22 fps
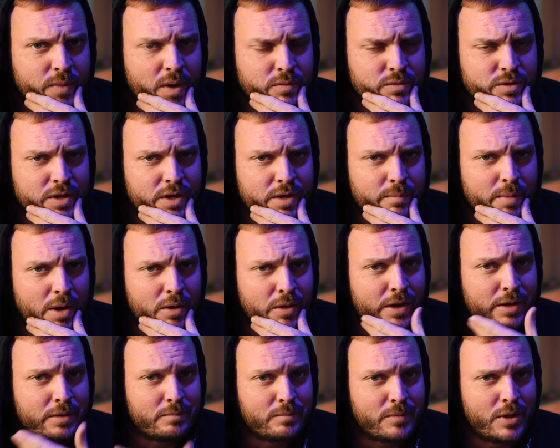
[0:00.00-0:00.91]
I was thinking about
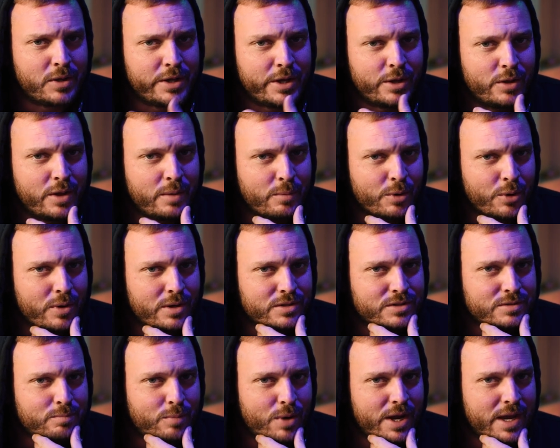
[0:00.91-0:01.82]
like illegal
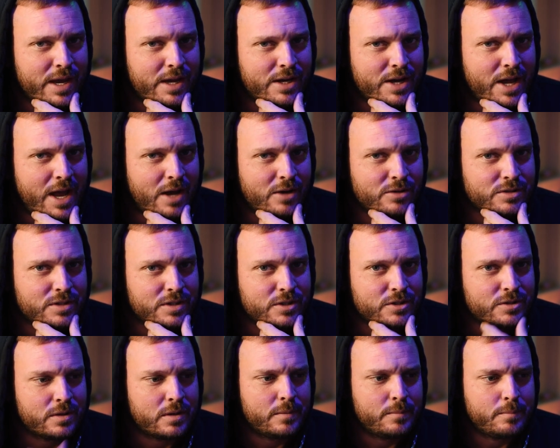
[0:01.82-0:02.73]
immigrants breaking into
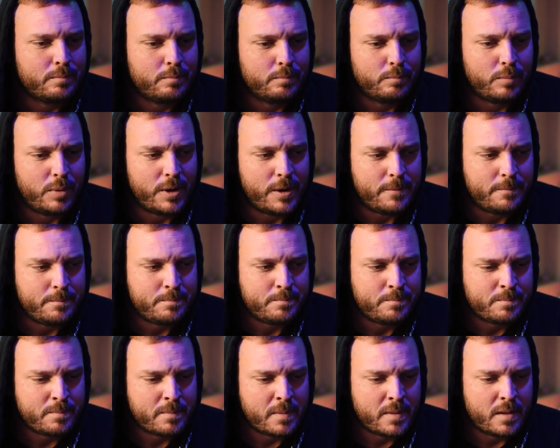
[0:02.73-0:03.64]
houses, but
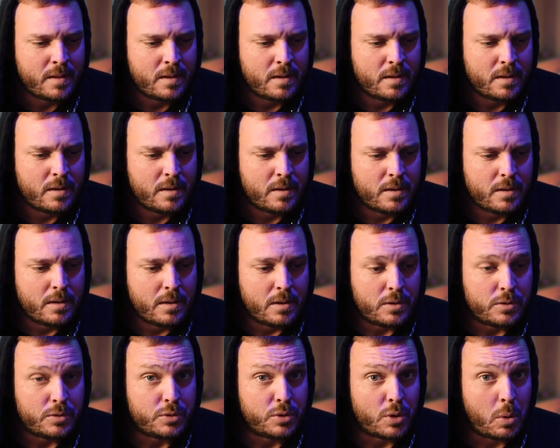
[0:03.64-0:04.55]

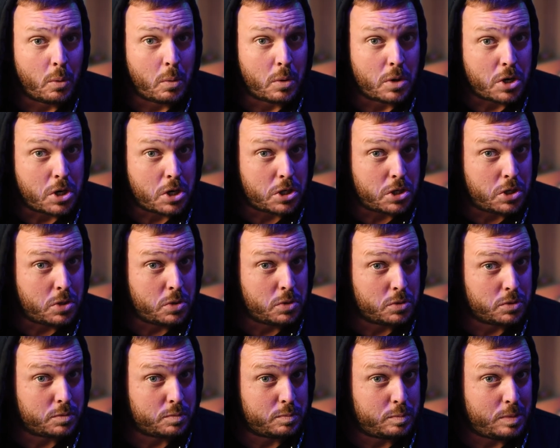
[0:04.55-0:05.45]
don't want to
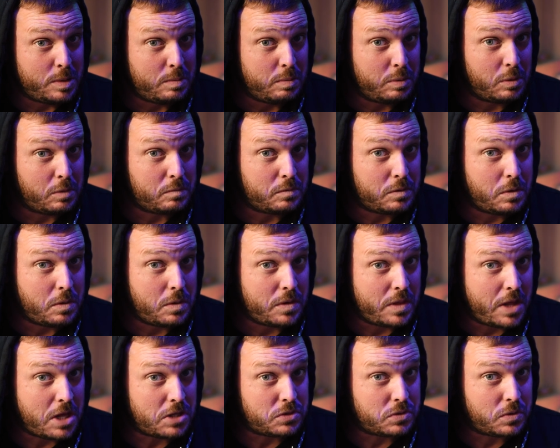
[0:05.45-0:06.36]
accuse people of doing
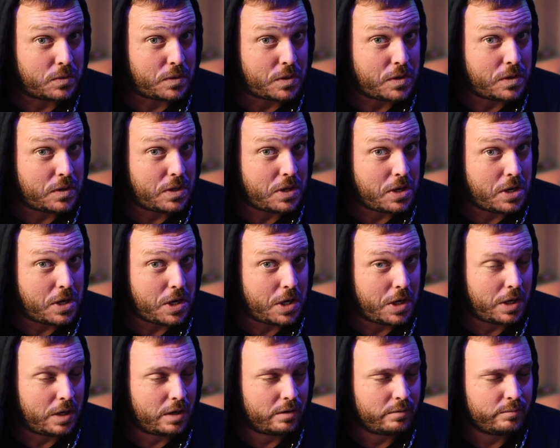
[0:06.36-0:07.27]
that sort of
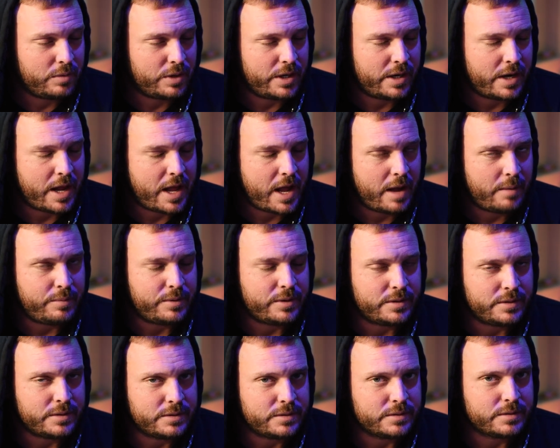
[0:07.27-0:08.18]
thing, but it
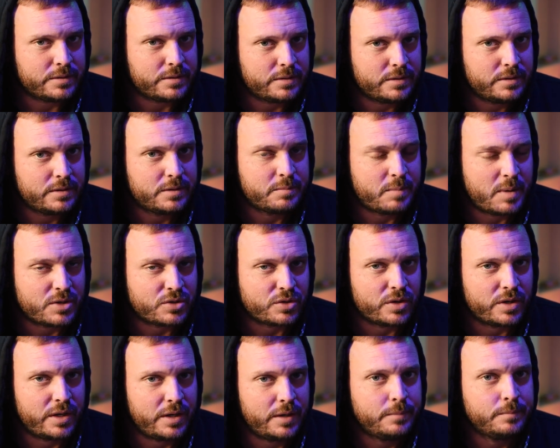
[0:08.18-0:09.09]
happens,
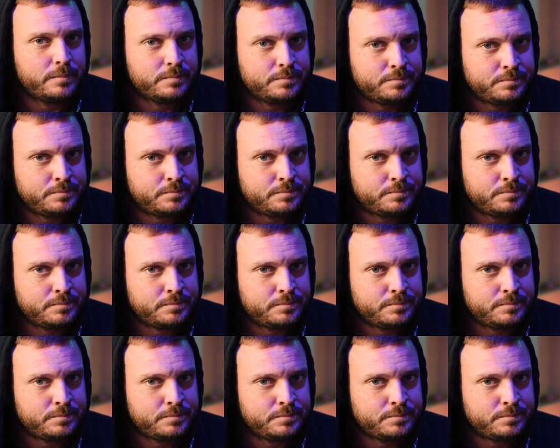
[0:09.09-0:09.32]
especially